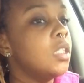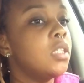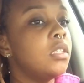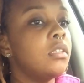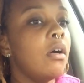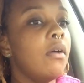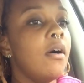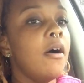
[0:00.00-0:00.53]

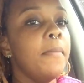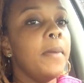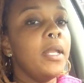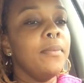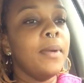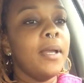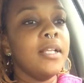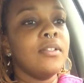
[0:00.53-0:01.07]
So,
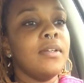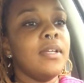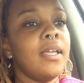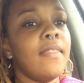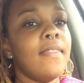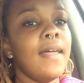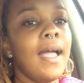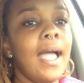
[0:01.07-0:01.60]
anyway, so
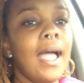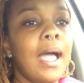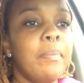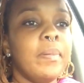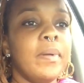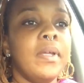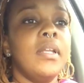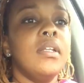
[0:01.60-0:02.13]
yeah, that
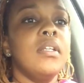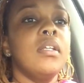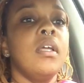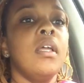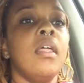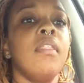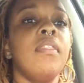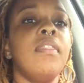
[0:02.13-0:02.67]
happened.
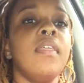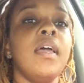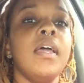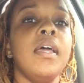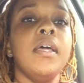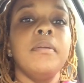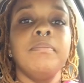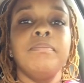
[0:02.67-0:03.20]

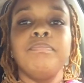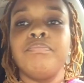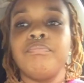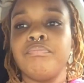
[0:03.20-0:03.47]
Then,